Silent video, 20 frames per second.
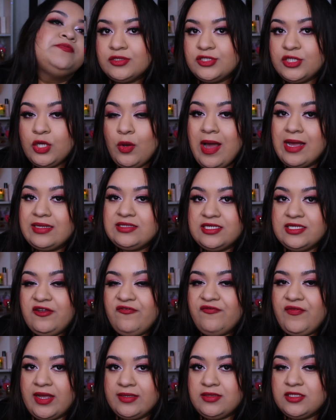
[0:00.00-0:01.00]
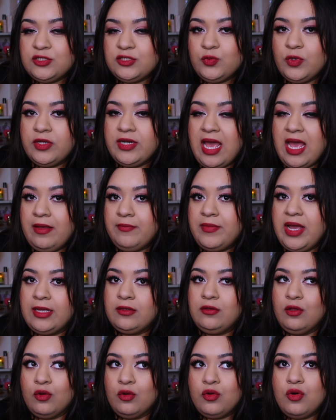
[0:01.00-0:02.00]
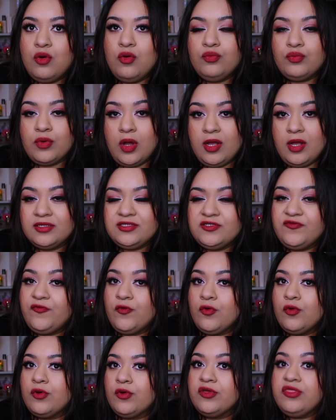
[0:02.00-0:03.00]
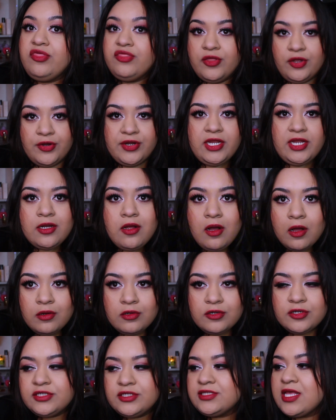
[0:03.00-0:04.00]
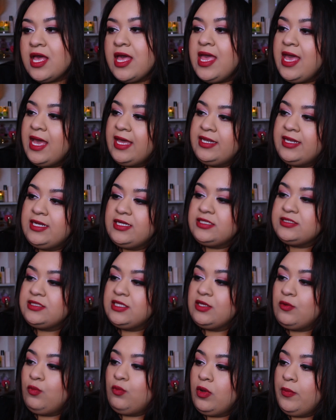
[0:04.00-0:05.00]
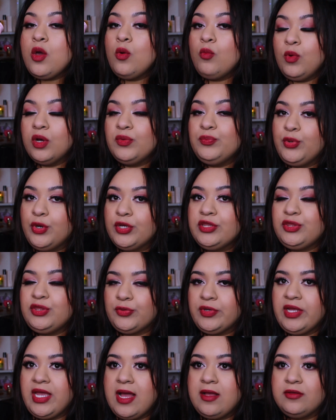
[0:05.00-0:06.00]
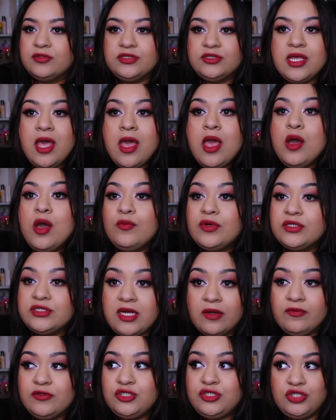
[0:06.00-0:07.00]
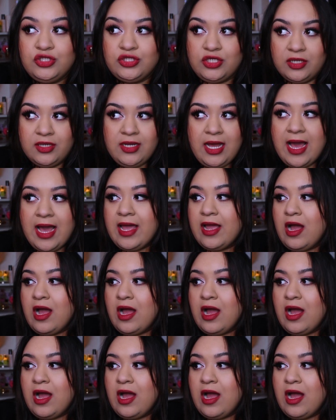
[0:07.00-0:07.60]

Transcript: So I did find this one at my local Ross for $30, and it is the 1.3 ounce, which I was shook.